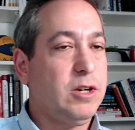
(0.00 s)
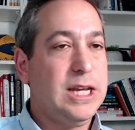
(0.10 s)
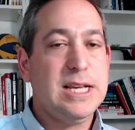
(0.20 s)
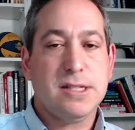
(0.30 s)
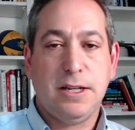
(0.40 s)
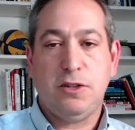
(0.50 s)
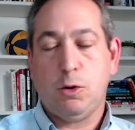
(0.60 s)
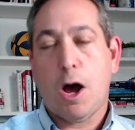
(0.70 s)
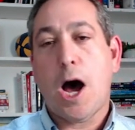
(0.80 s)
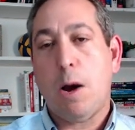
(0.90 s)
could easily do
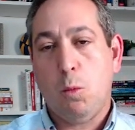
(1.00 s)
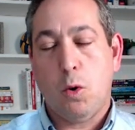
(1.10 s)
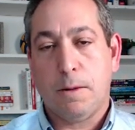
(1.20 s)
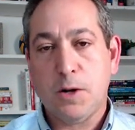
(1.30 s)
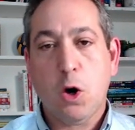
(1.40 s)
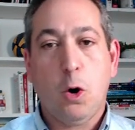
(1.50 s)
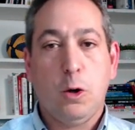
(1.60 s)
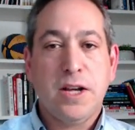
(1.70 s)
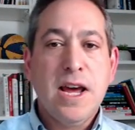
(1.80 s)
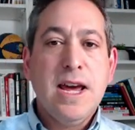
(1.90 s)
hot, warm,
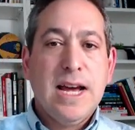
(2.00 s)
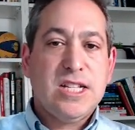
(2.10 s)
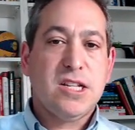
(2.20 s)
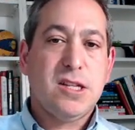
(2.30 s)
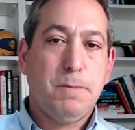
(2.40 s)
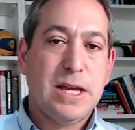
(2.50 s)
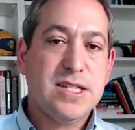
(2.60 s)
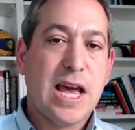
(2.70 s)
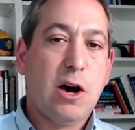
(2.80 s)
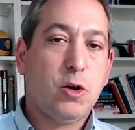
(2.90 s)
cold. It just
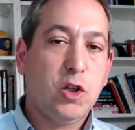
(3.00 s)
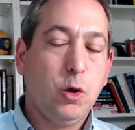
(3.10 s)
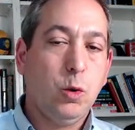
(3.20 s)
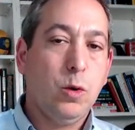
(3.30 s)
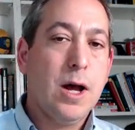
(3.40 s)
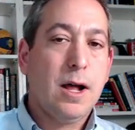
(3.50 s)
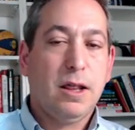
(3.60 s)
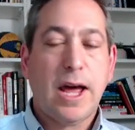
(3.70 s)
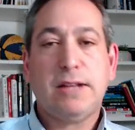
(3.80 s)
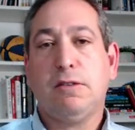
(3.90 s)
depends how you
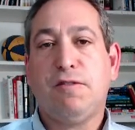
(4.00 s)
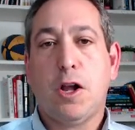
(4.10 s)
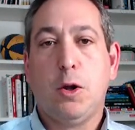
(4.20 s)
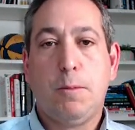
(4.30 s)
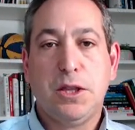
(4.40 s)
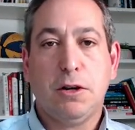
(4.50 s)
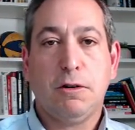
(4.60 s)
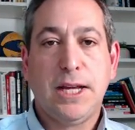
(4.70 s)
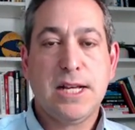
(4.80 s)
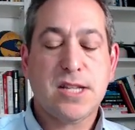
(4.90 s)
like to follow up with your
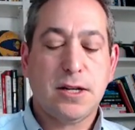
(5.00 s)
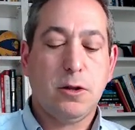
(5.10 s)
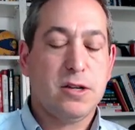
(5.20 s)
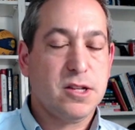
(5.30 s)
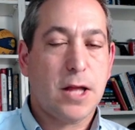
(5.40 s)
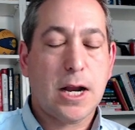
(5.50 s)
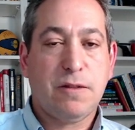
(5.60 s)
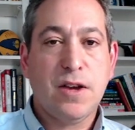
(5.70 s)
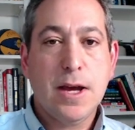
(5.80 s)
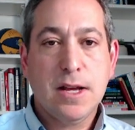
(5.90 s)
leads. I know there's a lot
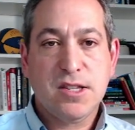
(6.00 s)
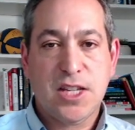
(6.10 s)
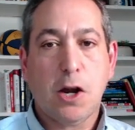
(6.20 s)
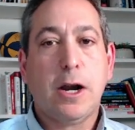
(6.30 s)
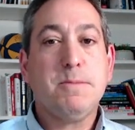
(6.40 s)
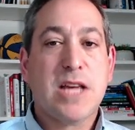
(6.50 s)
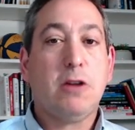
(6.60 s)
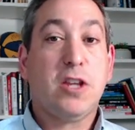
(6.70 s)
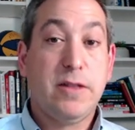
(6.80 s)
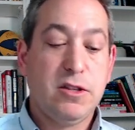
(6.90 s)
of CRMs
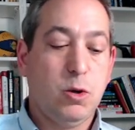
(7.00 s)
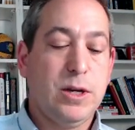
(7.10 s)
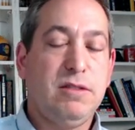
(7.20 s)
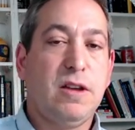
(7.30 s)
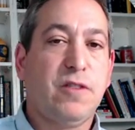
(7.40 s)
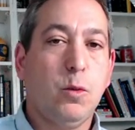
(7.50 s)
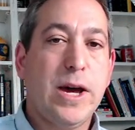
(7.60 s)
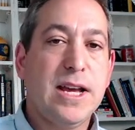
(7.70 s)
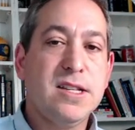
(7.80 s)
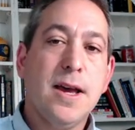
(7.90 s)
out there that do it in different
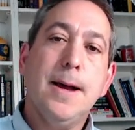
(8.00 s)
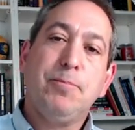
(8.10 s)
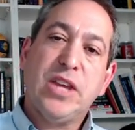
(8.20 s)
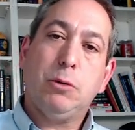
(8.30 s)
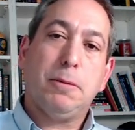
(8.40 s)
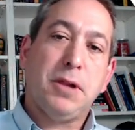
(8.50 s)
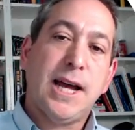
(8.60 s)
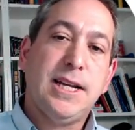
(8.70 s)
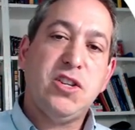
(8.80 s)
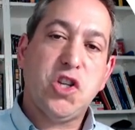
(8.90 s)
ways. In
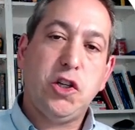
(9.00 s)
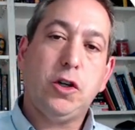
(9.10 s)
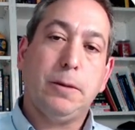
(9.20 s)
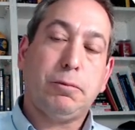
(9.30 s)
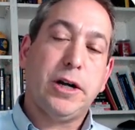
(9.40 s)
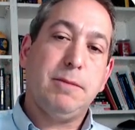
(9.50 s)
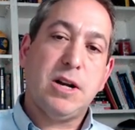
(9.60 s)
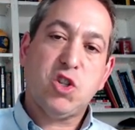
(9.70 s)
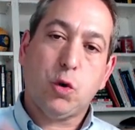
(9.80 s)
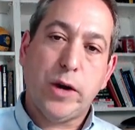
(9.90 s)
Reply Ninja, you could pretty
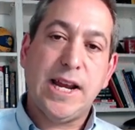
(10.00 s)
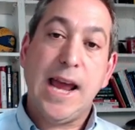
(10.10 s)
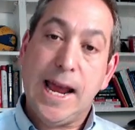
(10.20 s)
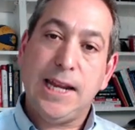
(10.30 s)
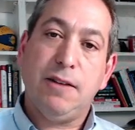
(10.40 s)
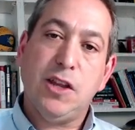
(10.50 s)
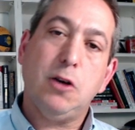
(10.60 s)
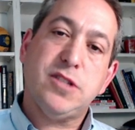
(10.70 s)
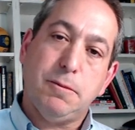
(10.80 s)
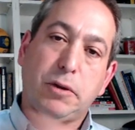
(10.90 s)
much create any of
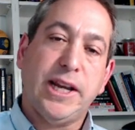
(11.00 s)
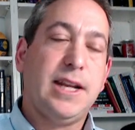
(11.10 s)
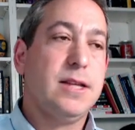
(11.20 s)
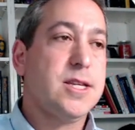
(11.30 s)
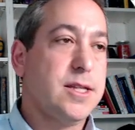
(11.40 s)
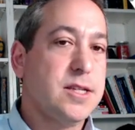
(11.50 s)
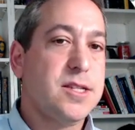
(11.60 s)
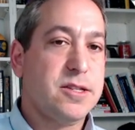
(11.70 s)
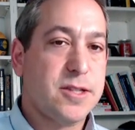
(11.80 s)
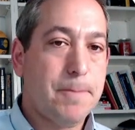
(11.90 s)
those and bring it into this
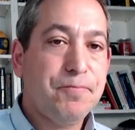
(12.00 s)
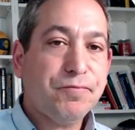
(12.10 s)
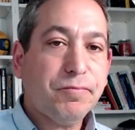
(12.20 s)
system.